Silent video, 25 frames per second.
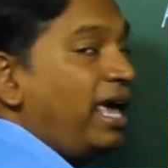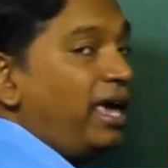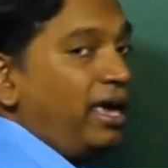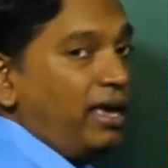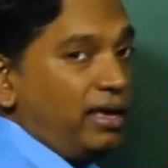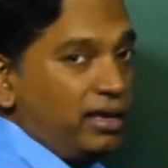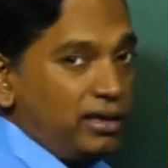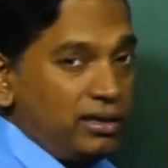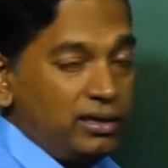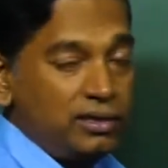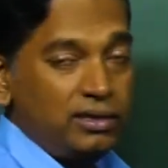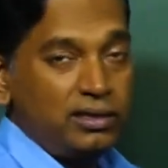A,
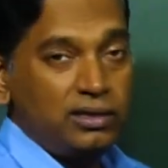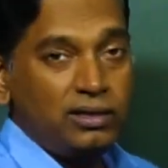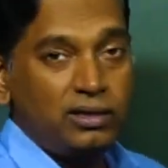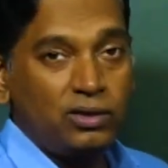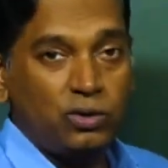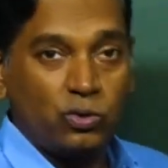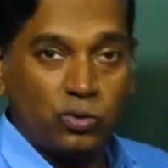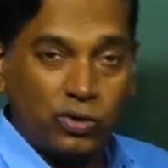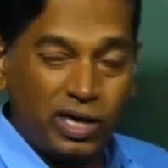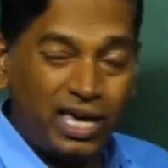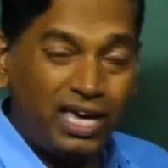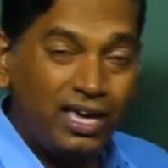
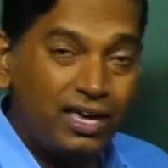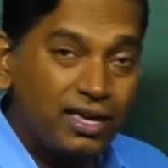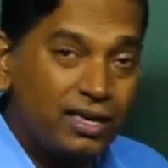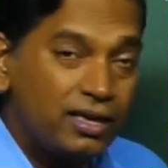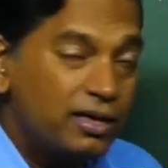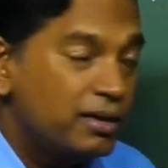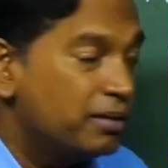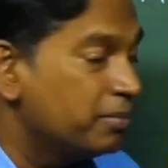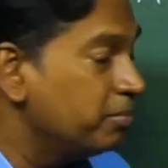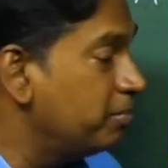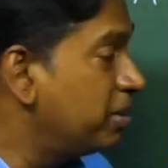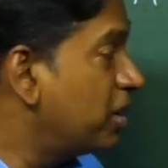okay?
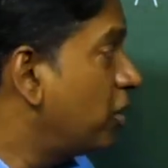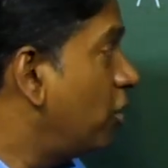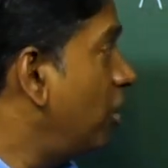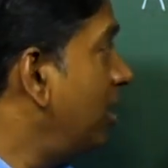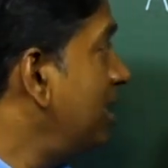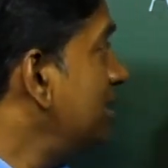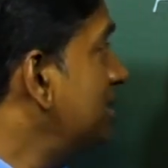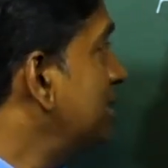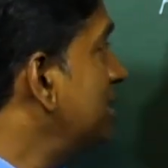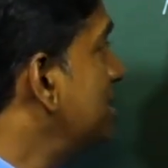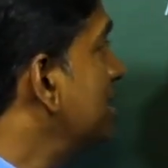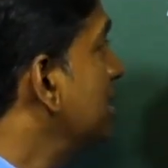
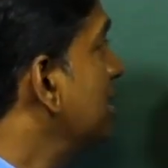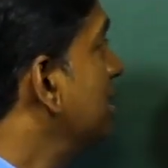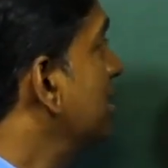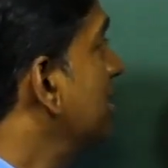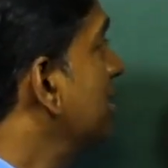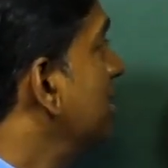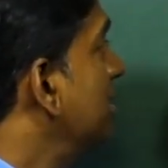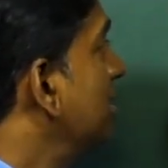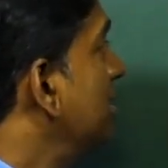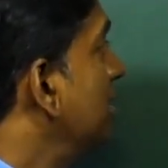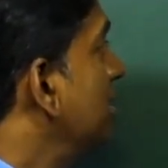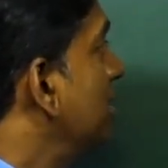Because
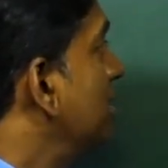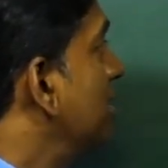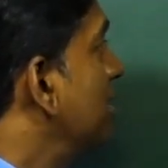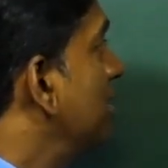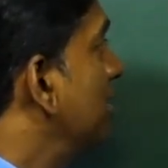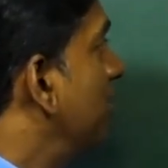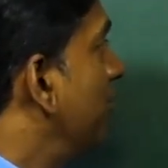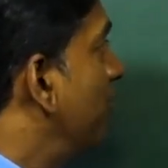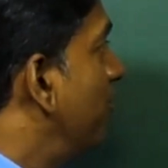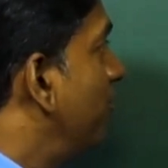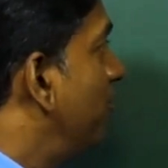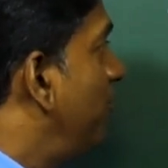
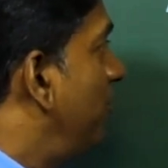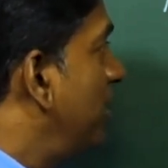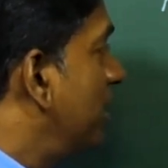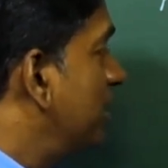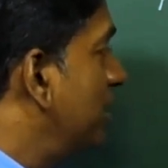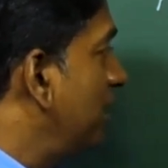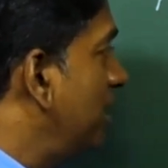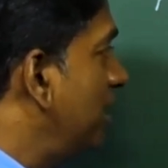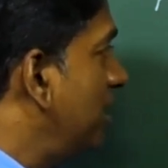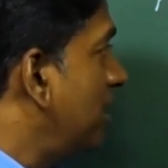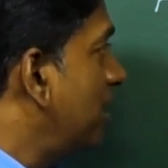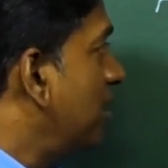
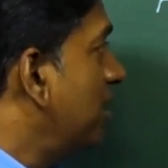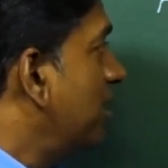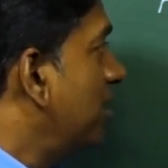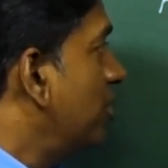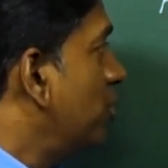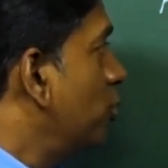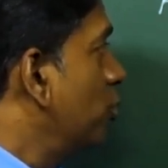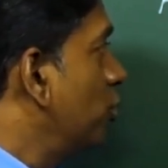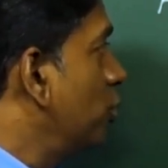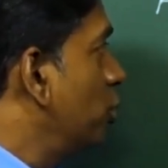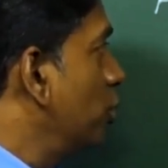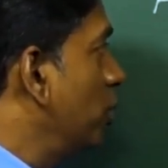whether
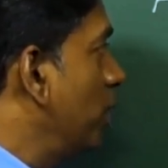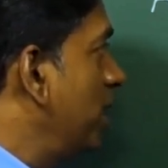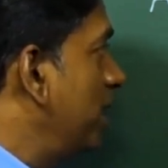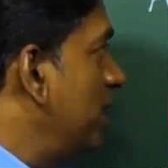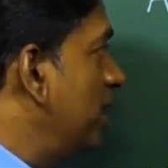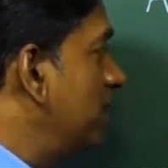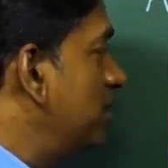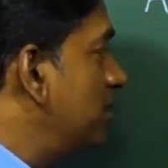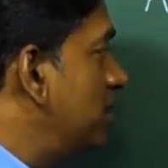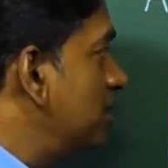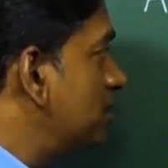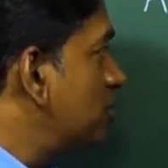you do
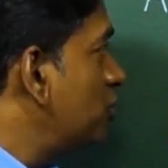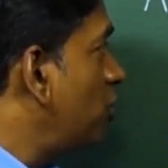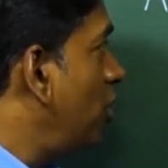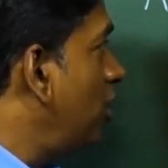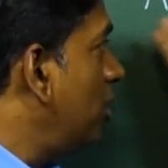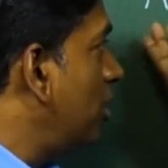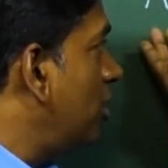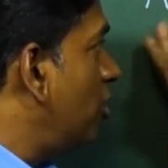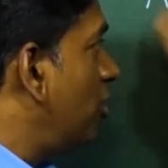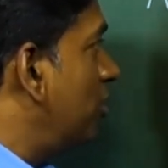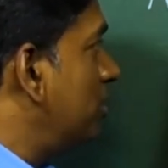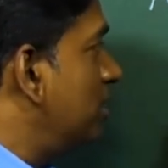it in this
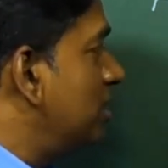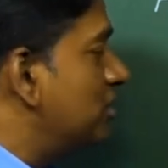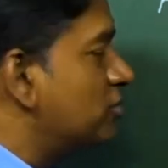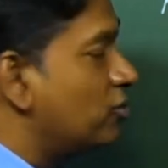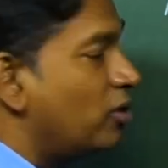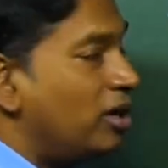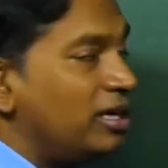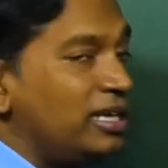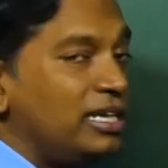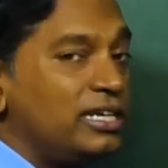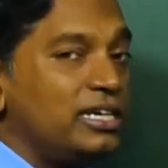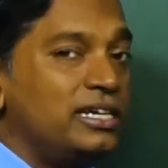order,
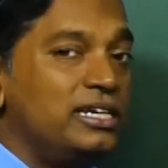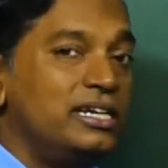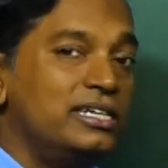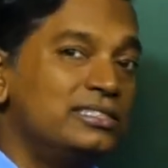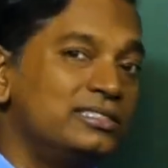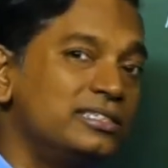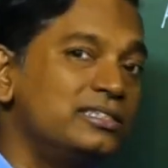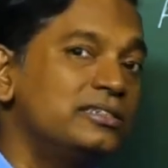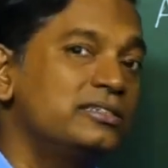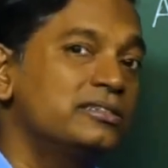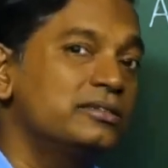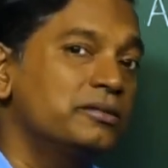it
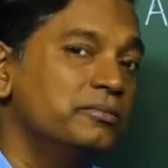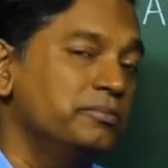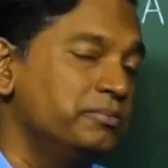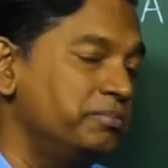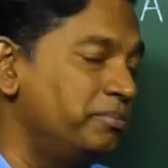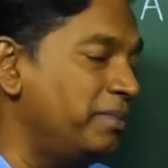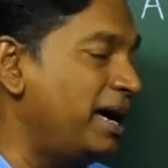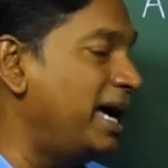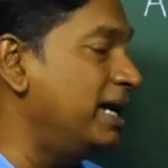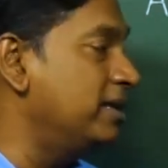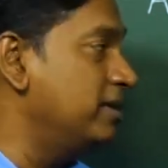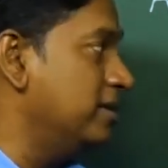doesn't
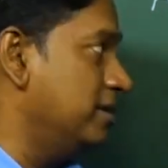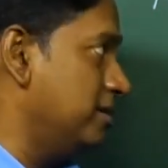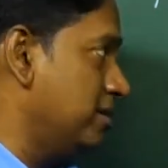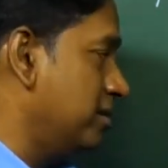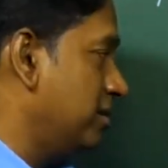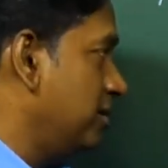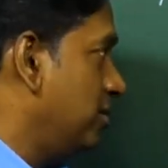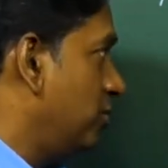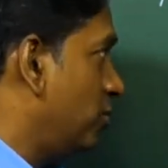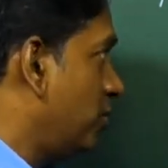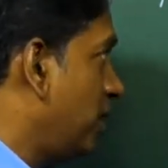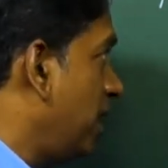matter,
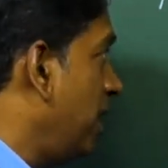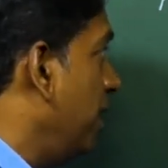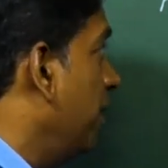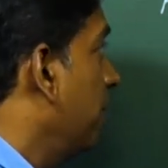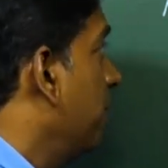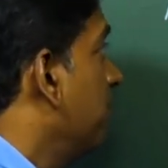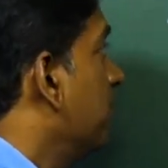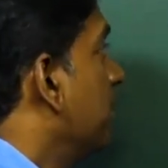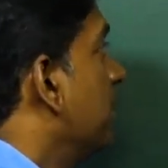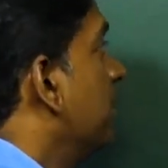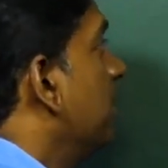okay?